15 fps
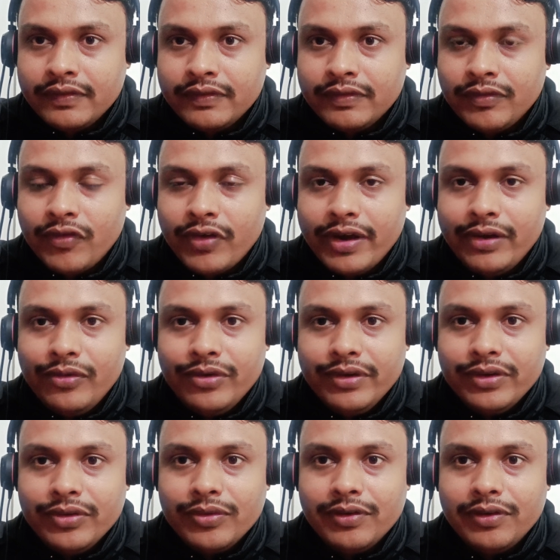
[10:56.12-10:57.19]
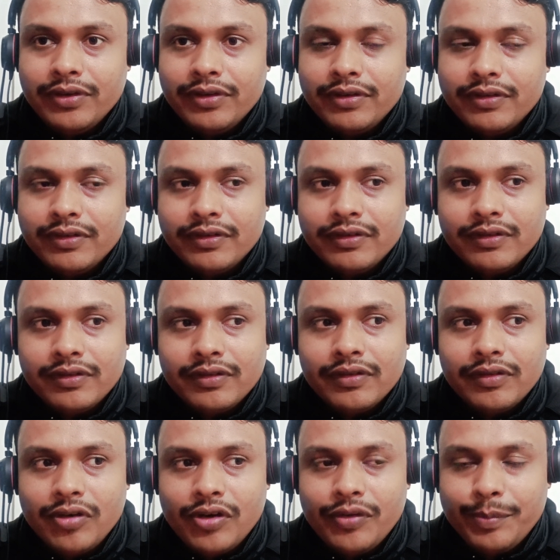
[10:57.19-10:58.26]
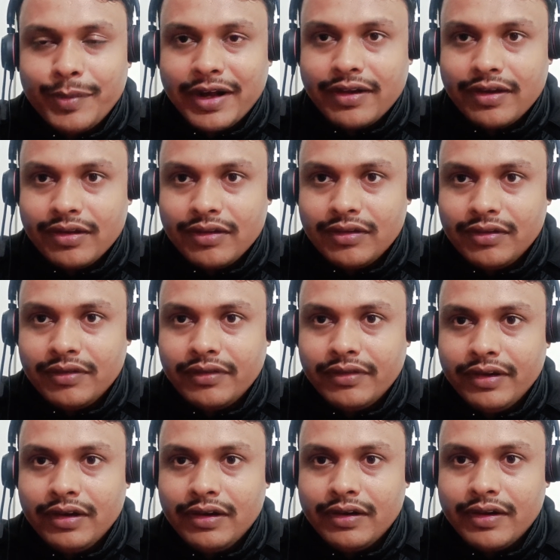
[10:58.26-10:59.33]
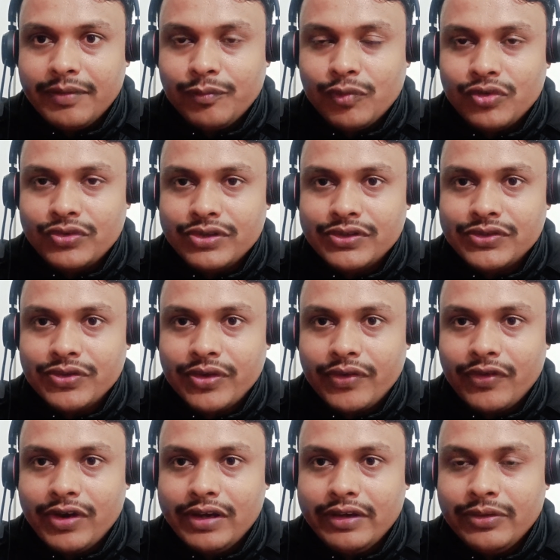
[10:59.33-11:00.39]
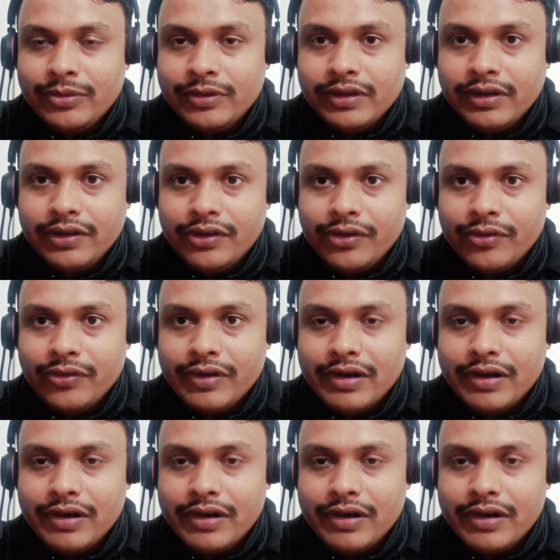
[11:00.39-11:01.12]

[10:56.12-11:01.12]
while doing your all practical real-time projects or while giving the interview and